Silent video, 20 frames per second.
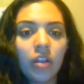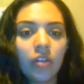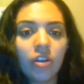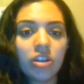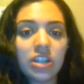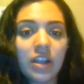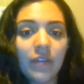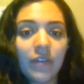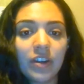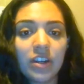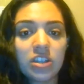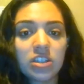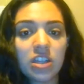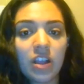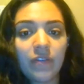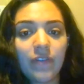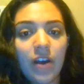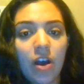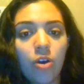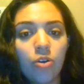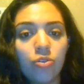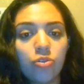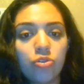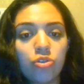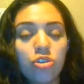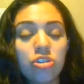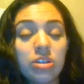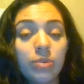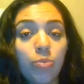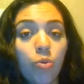There's evidence that found
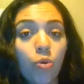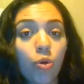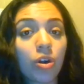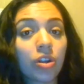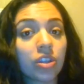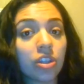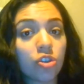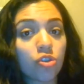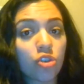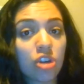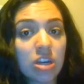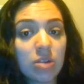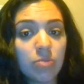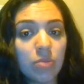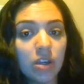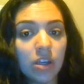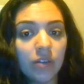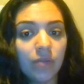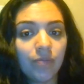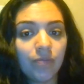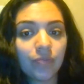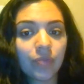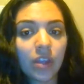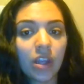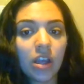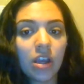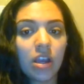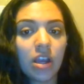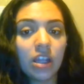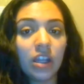to support the treatment
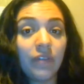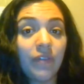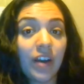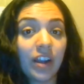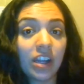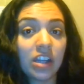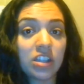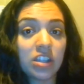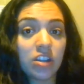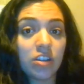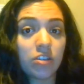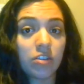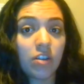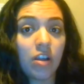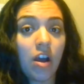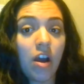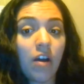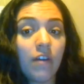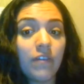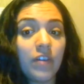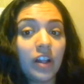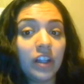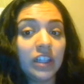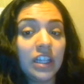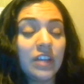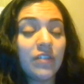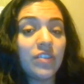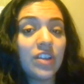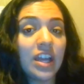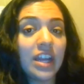and the effectiveness of
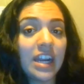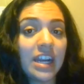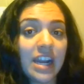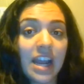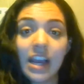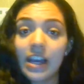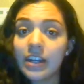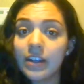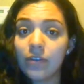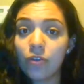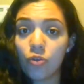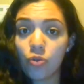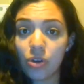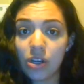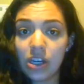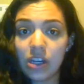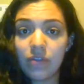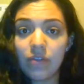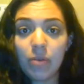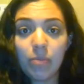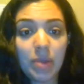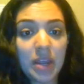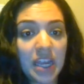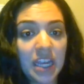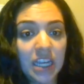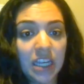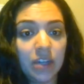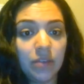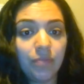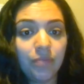alleviating negative grief and
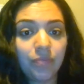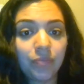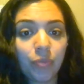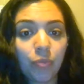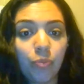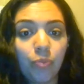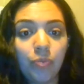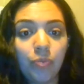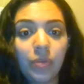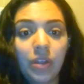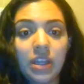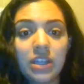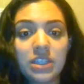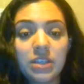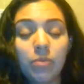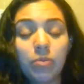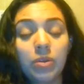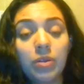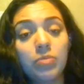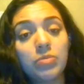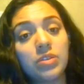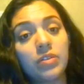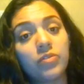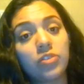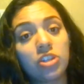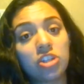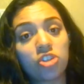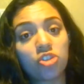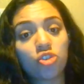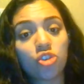pain, and symptoms of
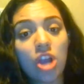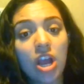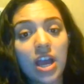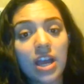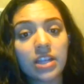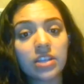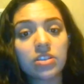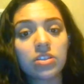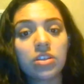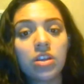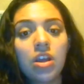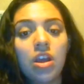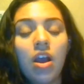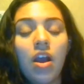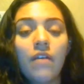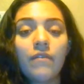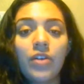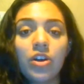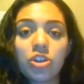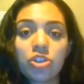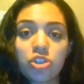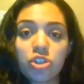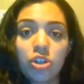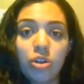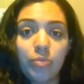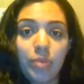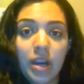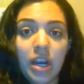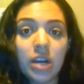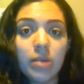distress,
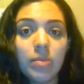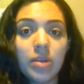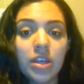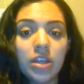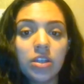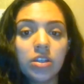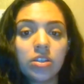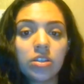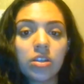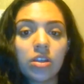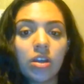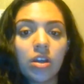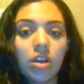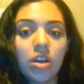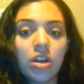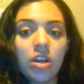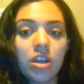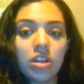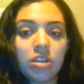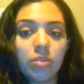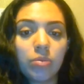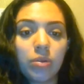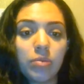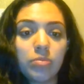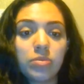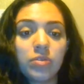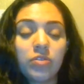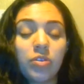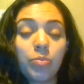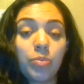functional impairment,
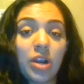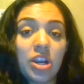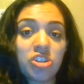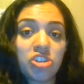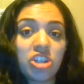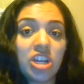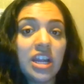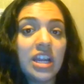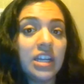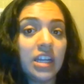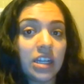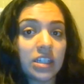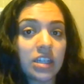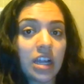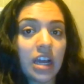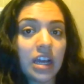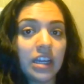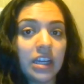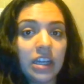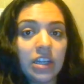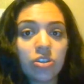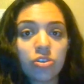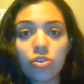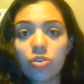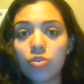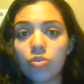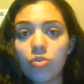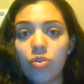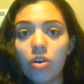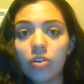symptoms of depression and anxiety.
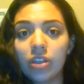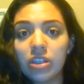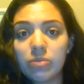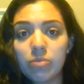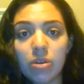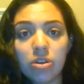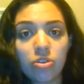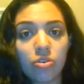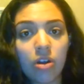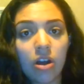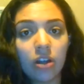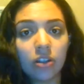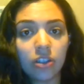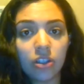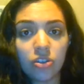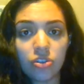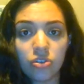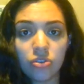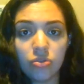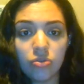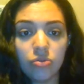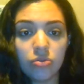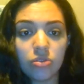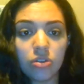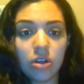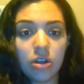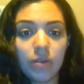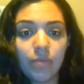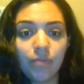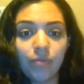So all these mental health issues,
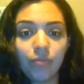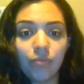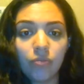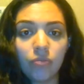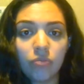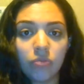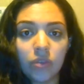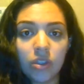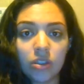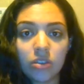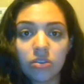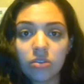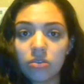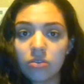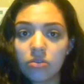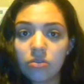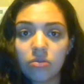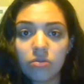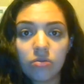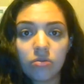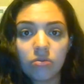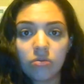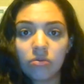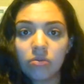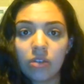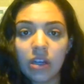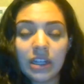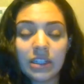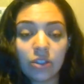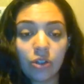this
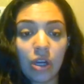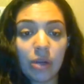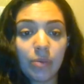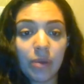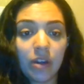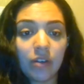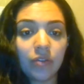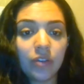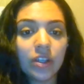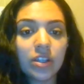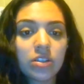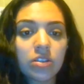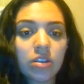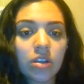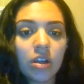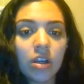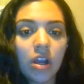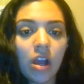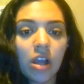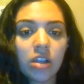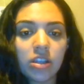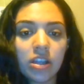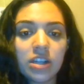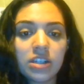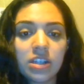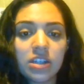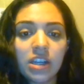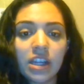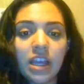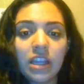has great benefits. Studies
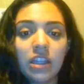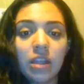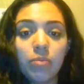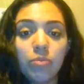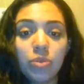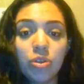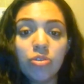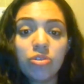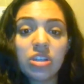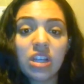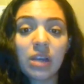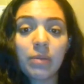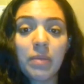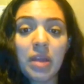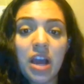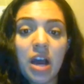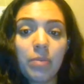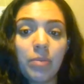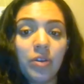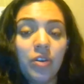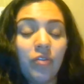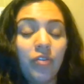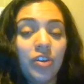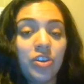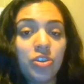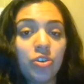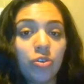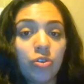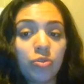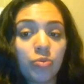indicate that music may help
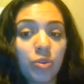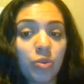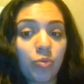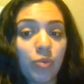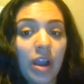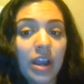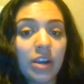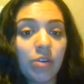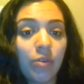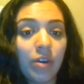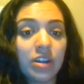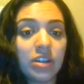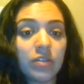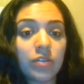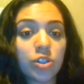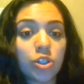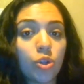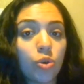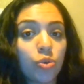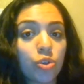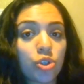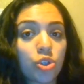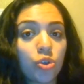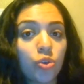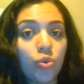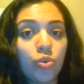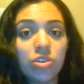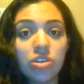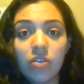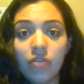individuals with a wide range of
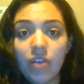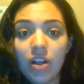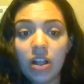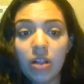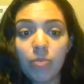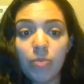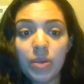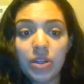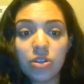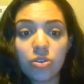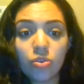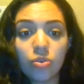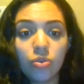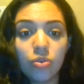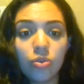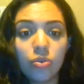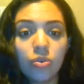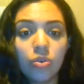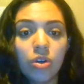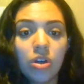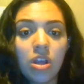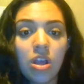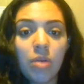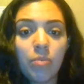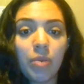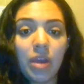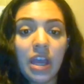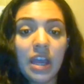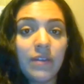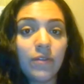social and developmental
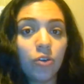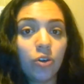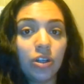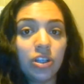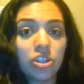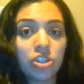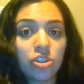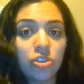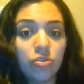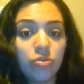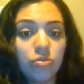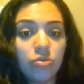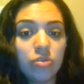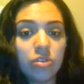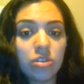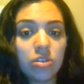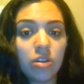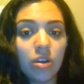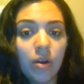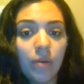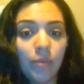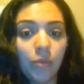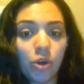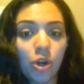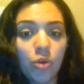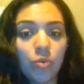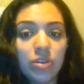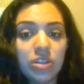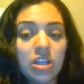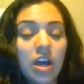behavioral issues
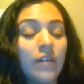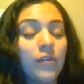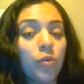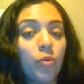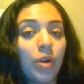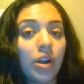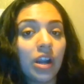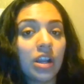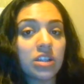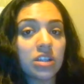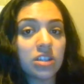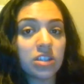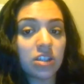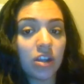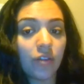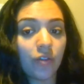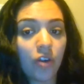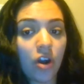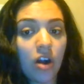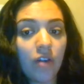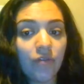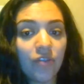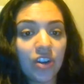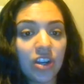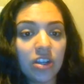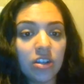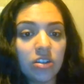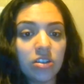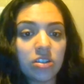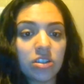grow in self-awareness and
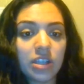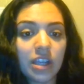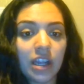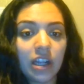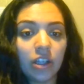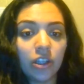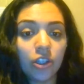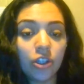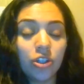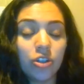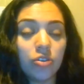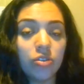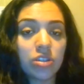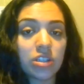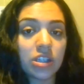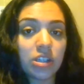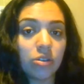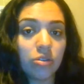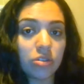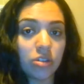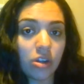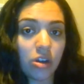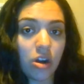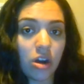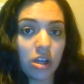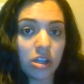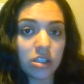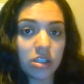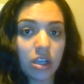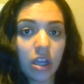self-confidence and learn new skills and
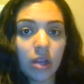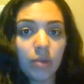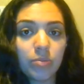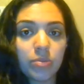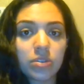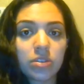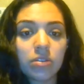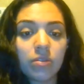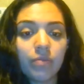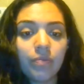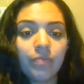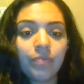concepts.